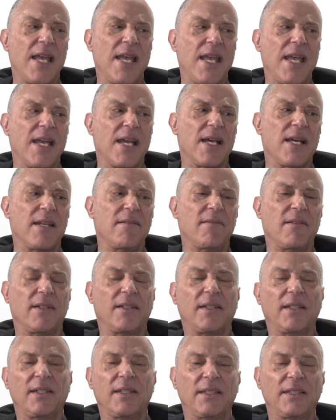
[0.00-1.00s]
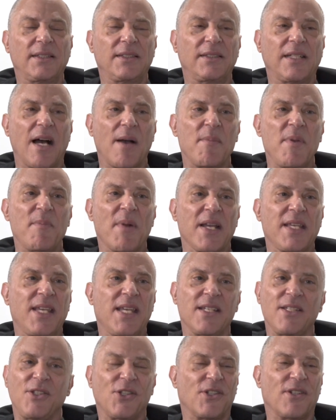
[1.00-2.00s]
And I mean, my
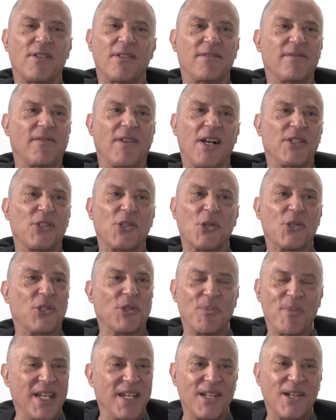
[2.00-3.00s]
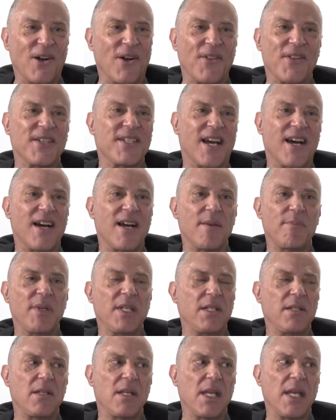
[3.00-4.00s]
kids are on social media all the time,
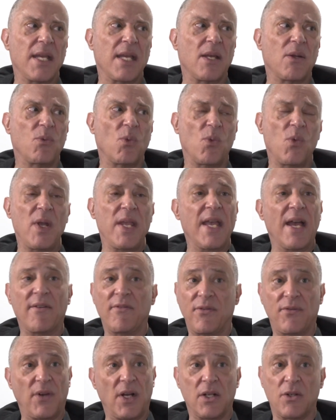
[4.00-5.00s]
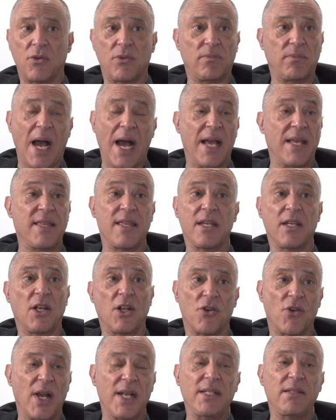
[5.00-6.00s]
and we have, I think,
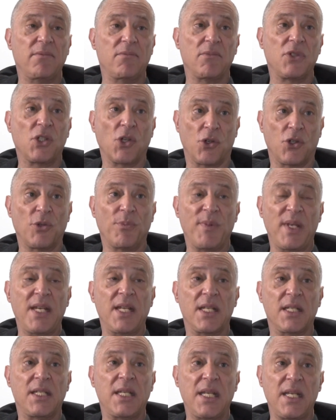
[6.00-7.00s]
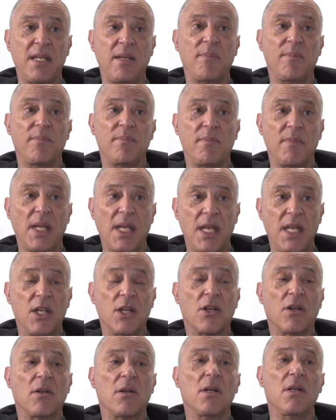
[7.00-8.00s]
a great social media team
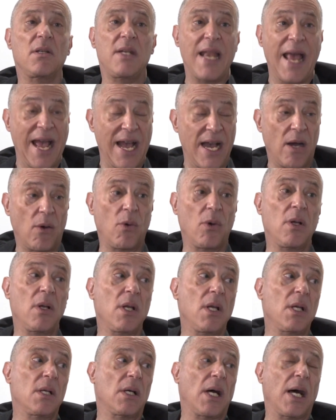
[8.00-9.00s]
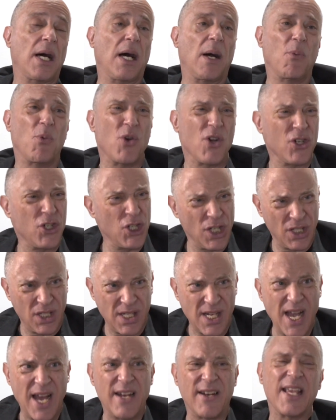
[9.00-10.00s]
here now. We're
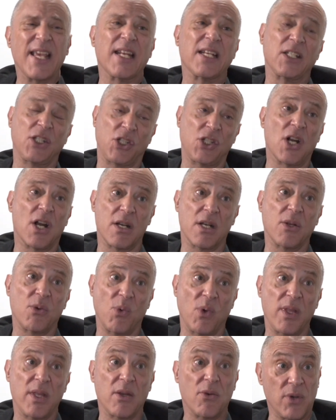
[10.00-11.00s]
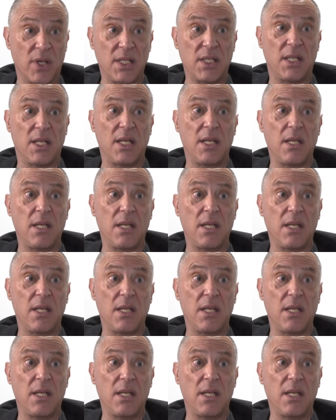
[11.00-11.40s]
just kind of getting started with it, really.